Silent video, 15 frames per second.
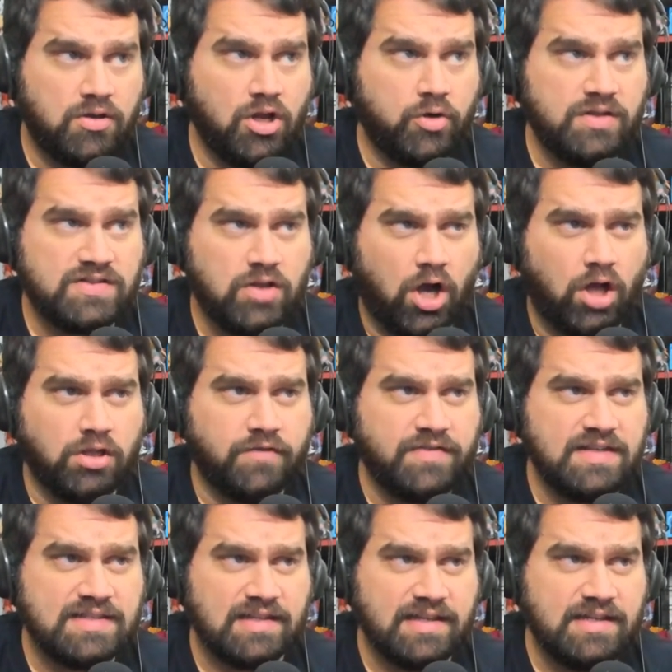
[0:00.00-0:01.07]
Notice all
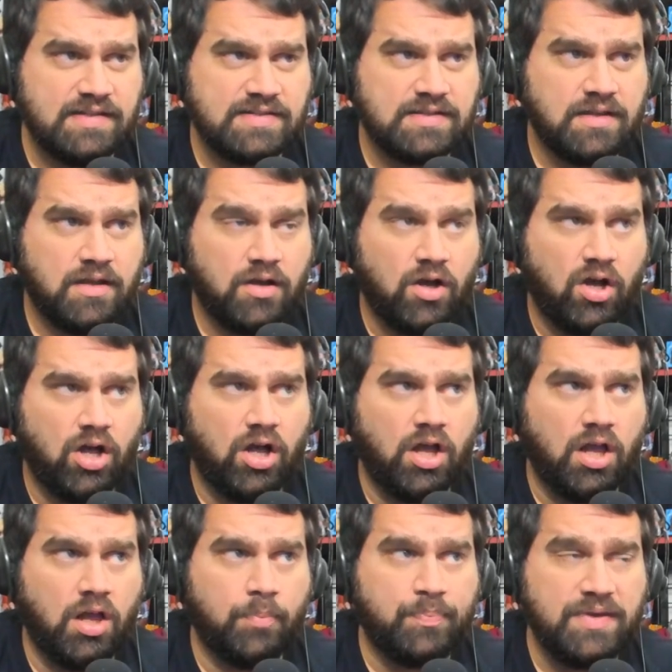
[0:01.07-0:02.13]
of these links,
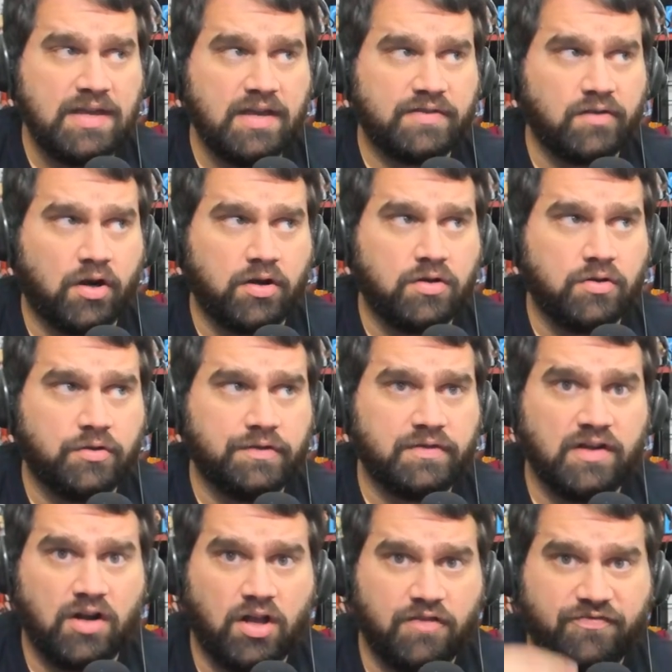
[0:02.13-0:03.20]
all BS
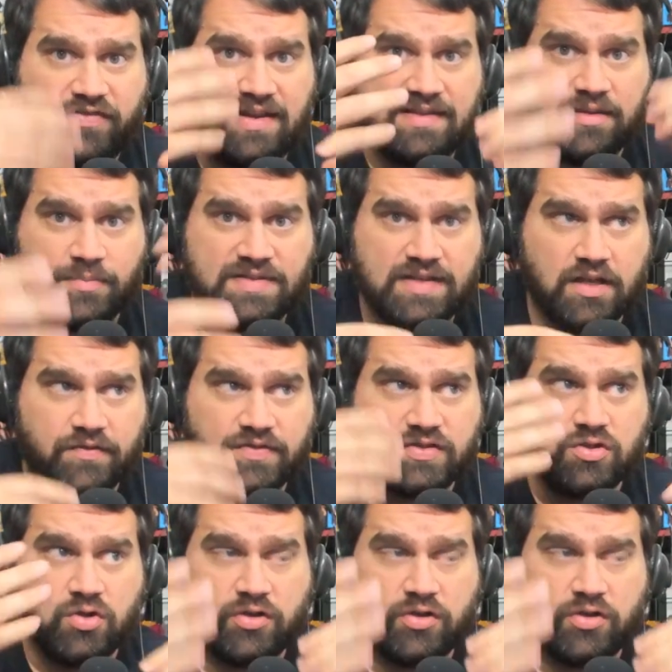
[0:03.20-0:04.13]
articles that all feed themselves.